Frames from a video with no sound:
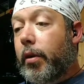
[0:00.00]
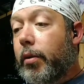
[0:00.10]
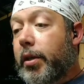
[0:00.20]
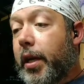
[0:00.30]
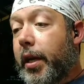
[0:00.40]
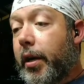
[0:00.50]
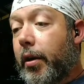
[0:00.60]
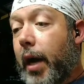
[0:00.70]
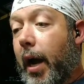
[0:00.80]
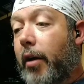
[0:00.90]
where was I
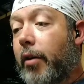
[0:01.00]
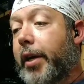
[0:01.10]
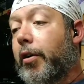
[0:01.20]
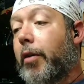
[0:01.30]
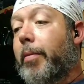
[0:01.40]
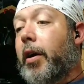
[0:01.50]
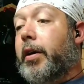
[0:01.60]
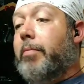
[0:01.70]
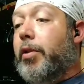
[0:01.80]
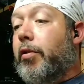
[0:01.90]
here? How do I go
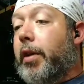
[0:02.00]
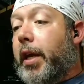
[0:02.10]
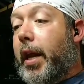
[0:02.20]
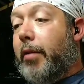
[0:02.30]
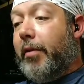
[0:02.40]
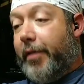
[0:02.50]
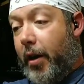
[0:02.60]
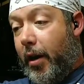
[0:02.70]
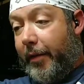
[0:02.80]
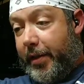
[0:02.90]
about communicating with
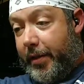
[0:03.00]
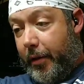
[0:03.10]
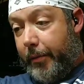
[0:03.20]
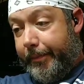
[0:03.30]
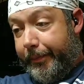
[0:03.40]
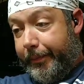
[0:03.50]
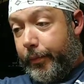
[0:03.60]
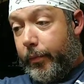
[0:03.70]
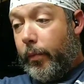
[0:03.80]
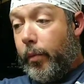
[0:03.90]
an officer
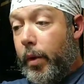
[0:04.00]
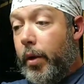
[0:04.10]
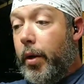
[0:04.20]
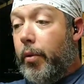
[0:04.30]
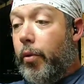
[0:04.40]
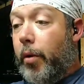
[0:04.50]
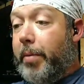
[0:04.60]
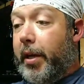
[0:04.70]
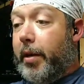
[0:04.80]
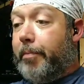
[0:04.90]

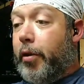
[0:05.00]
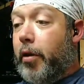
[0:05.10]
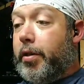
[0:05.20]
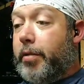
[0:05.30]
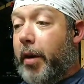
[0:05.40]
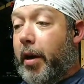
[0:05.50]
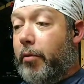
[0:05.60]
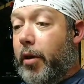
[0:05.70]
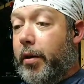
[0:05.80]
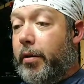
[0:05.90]
while being approached by
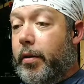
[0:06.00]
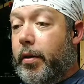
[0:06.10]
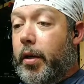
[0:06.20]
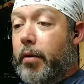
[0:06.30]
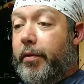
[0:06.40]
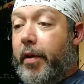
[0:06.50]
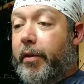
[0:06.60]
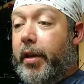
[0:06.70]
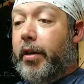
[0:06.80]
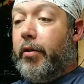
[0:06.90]
one? With
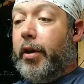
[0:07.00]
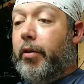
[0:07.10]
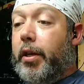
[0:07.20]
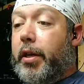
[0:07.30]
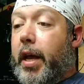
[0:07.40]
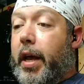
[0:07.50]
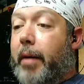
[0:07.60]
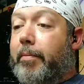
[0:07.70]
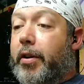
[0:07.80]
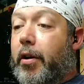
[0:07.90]
everything going on today,
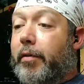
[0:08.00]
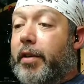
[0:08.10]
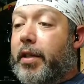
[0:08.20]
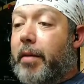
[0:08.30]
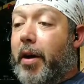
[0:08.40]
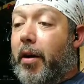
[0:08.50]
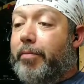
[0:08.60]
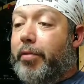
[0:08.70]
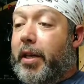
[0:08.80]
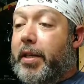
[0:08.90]
I'm nervous
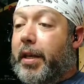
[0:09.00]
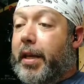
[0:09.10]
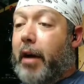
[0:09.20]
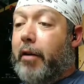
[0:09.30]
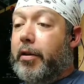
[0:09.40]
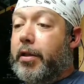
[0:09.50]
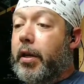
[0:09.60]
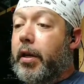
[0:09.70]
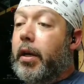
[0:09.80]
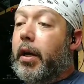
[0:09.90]
about police
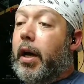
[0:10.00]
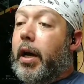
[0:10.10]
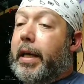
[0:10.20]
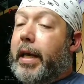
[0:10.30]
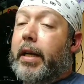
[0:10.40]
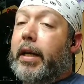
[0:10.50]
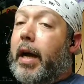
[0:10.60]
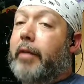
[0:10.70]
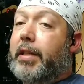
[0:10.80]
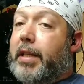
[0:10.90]
encounters. Again,
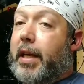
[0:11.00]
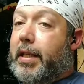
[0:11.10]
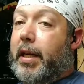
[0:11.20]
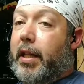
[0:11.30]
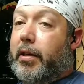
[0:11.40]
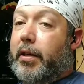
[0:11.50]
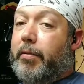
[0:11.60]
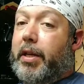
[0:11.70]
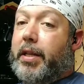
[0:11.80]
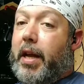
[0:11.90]
I would say it's another
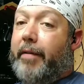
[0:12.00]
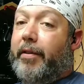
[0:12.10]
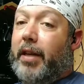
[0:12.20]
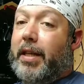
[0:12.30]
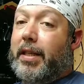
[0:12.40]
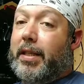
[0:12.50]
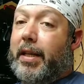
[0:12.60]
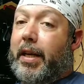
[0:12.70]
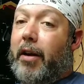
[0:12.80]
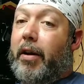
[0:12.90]
good reason to have your license
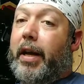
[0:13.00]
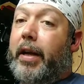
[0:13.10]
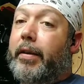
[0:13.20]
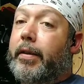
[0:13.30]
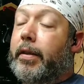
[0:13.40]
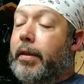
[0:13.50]
to carry.